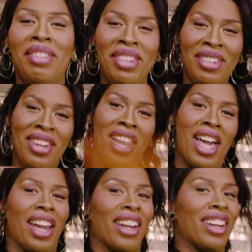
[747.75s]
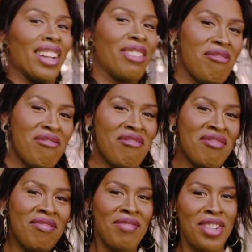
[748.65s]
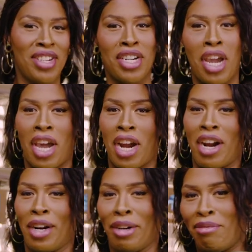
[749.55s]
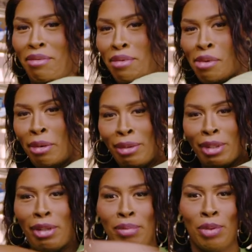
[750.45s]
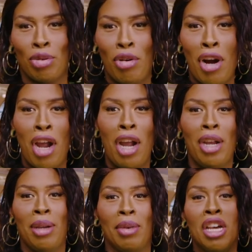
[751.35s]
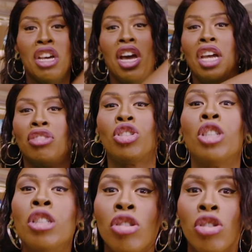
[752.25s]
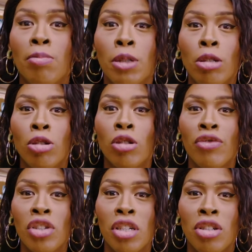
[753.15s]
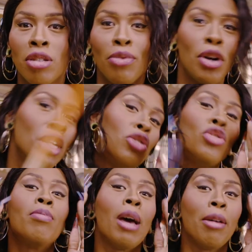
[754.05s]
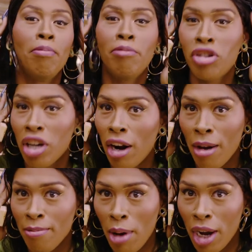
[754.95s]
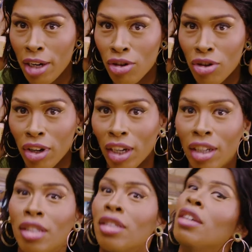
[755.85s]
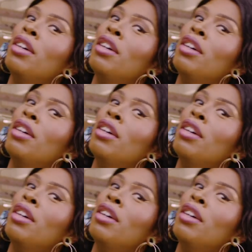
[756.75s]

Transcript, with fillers: Like, share, mm, subscribe, and turn on your post notifications before I use my Jedi mind tricks.